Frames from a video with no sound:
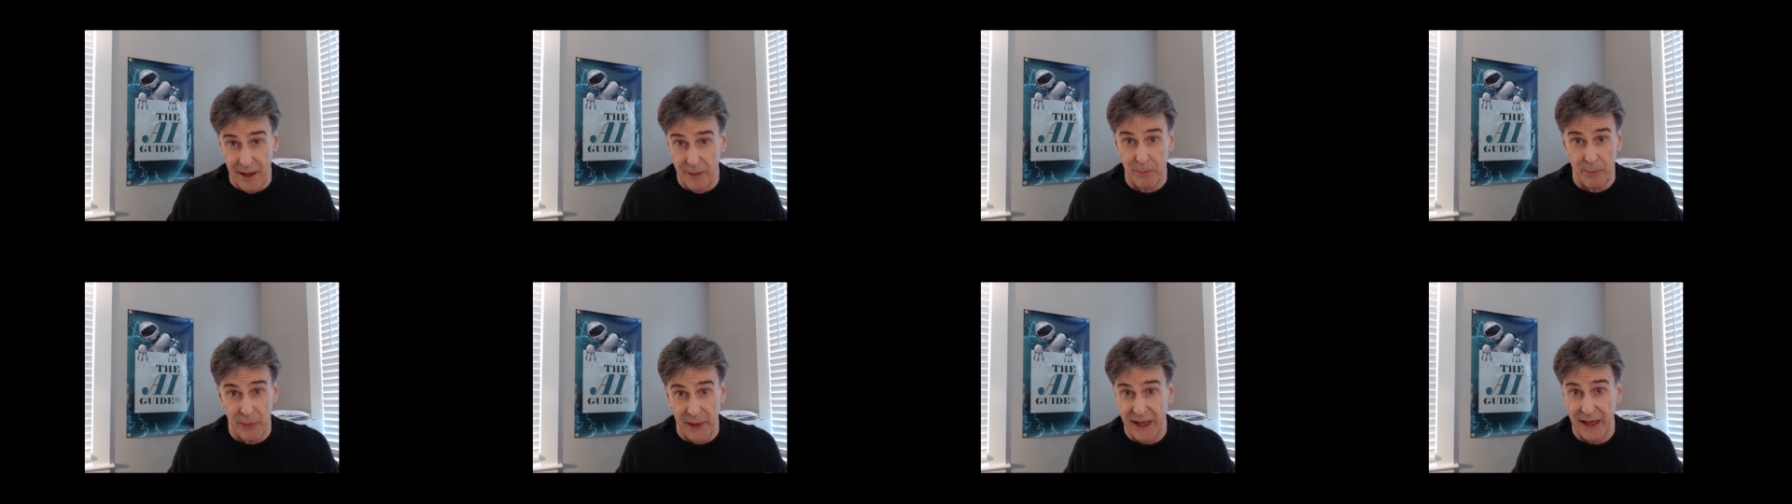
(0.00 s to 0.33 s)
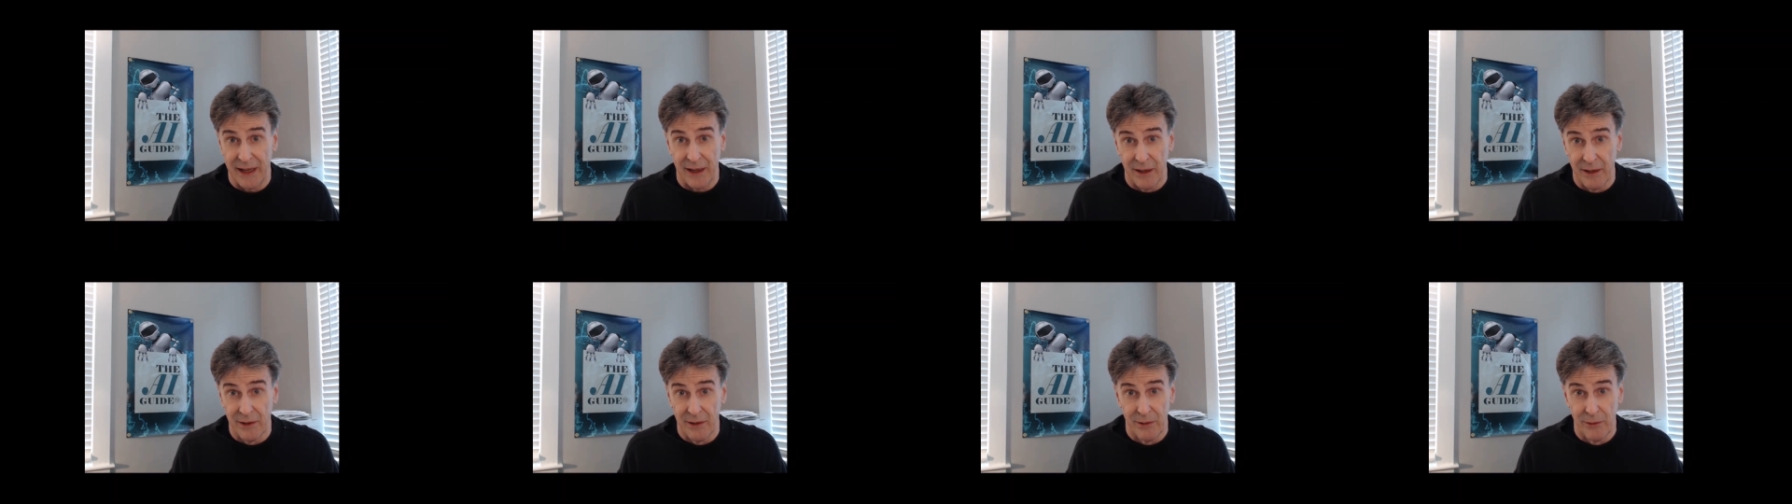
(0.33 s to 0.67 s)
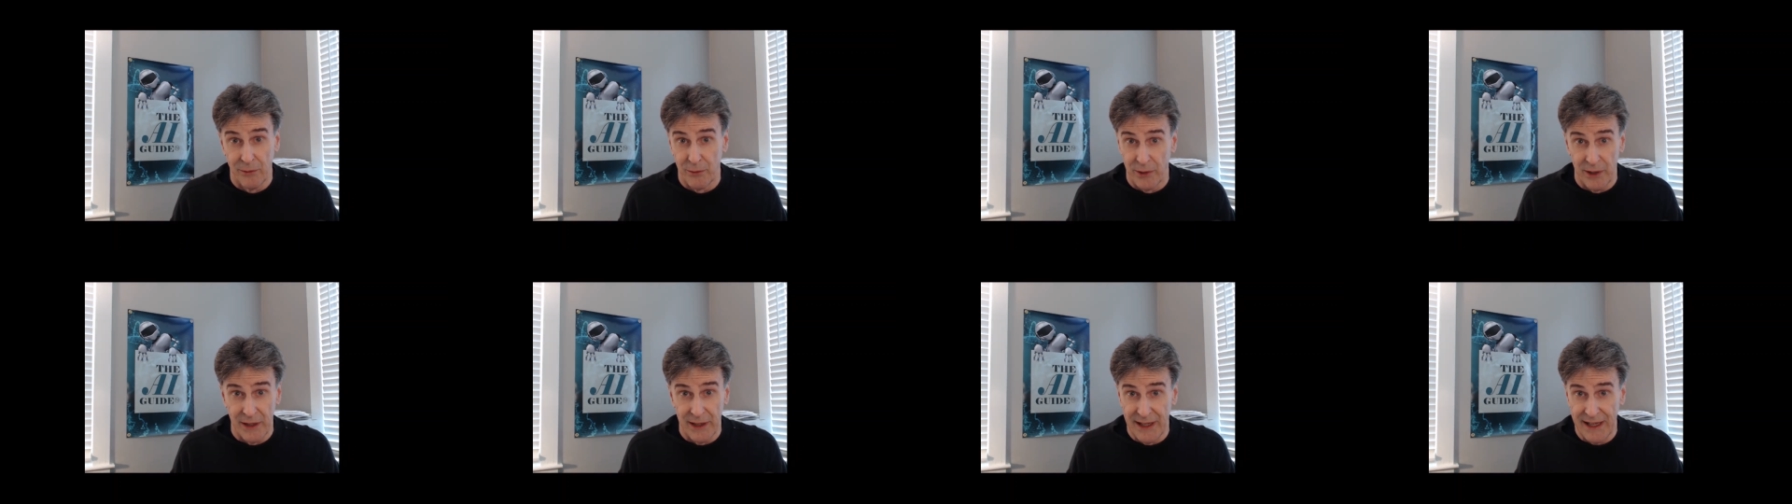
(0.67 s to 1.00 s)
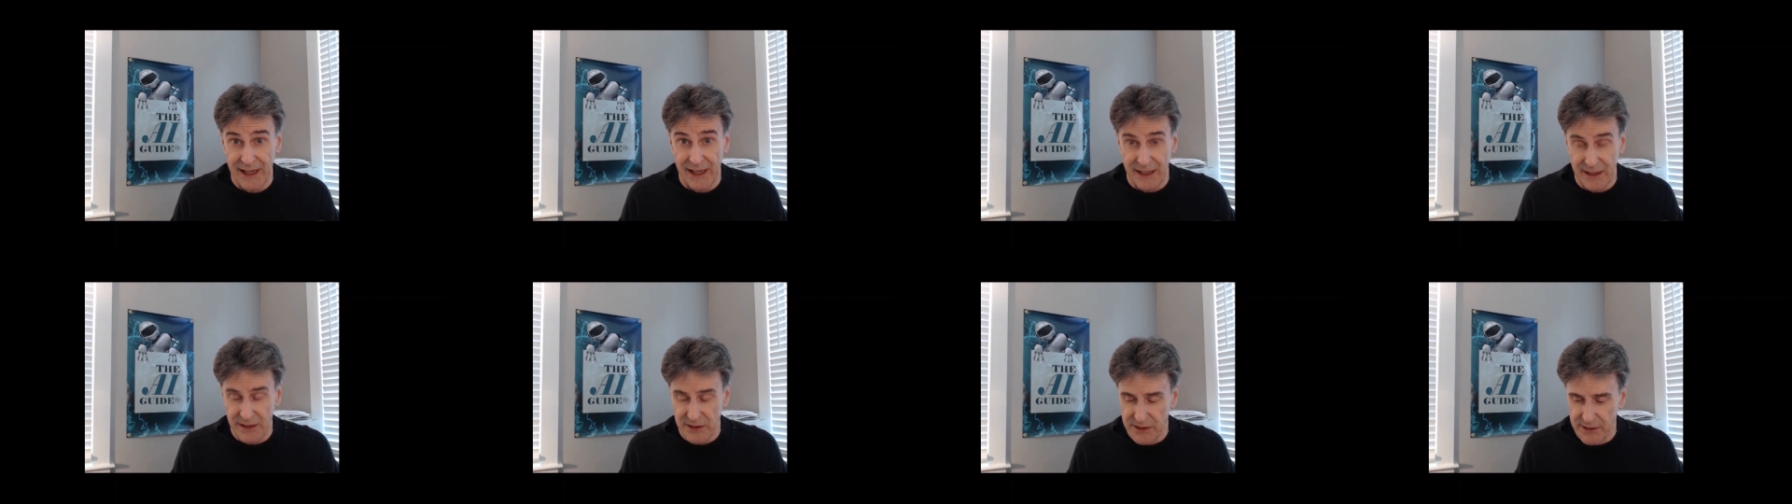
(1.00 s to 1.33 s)
being
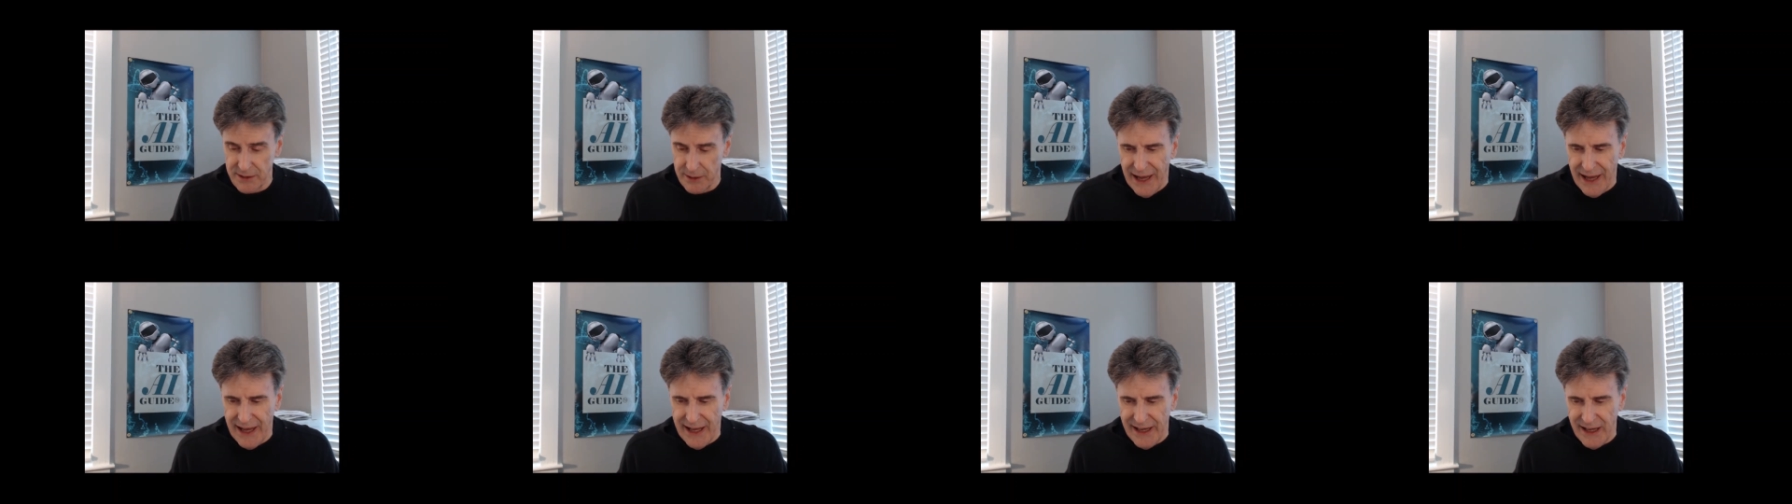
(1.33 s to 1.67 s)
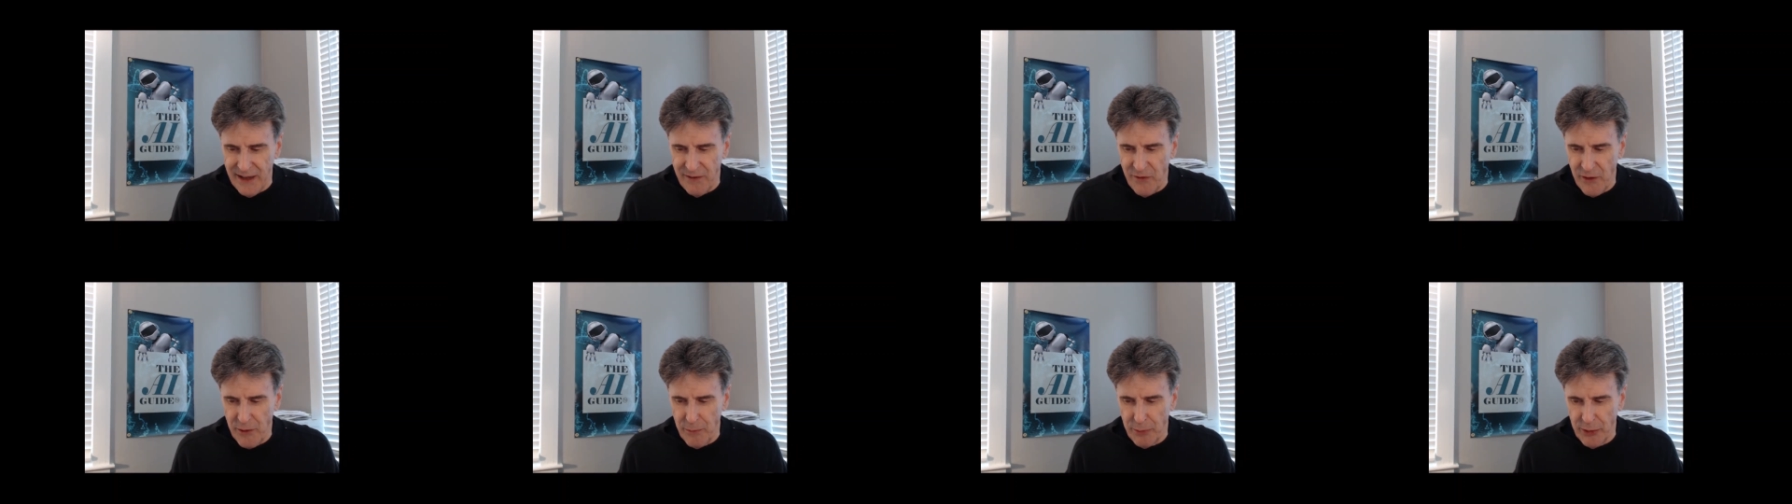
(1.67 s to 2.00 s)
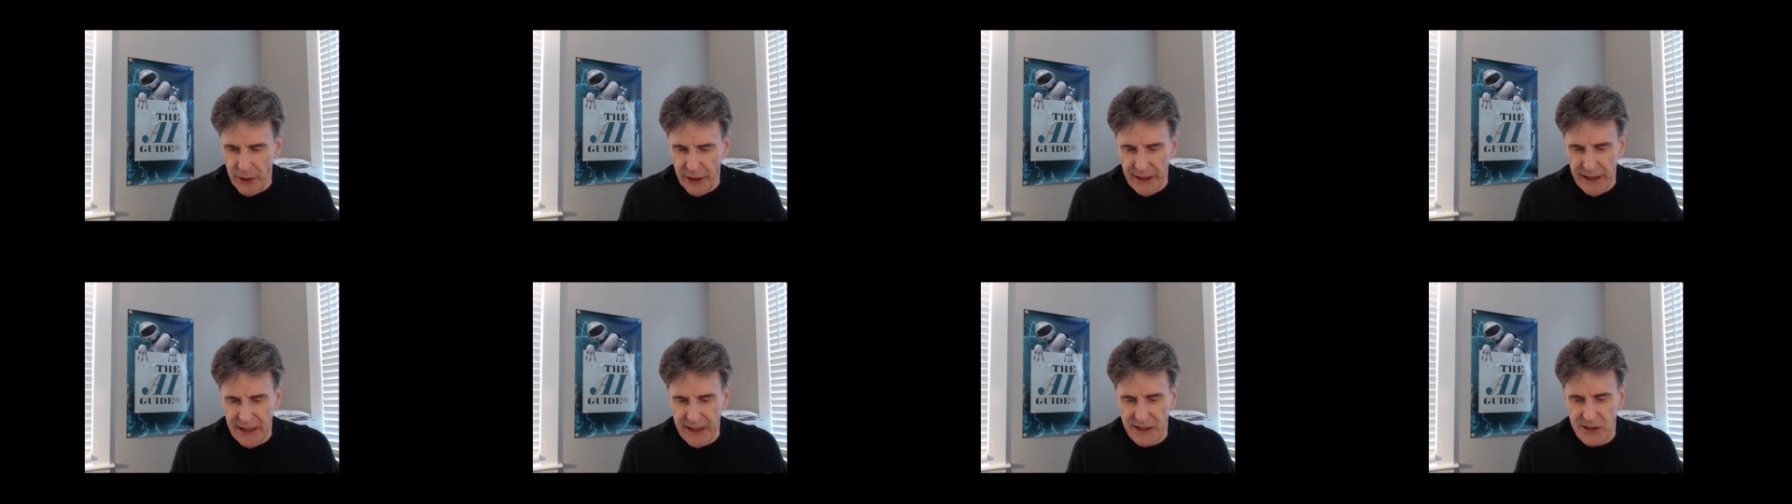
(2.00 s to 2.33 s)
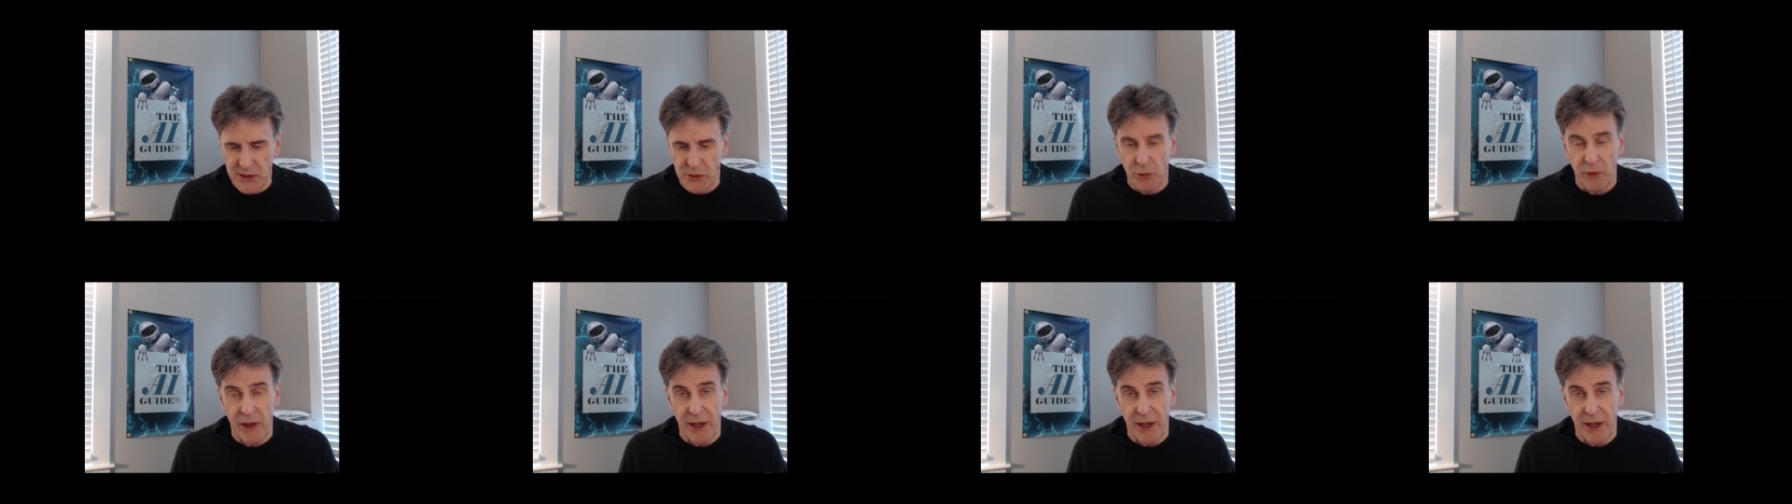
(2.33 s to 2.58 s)
released, and even predicts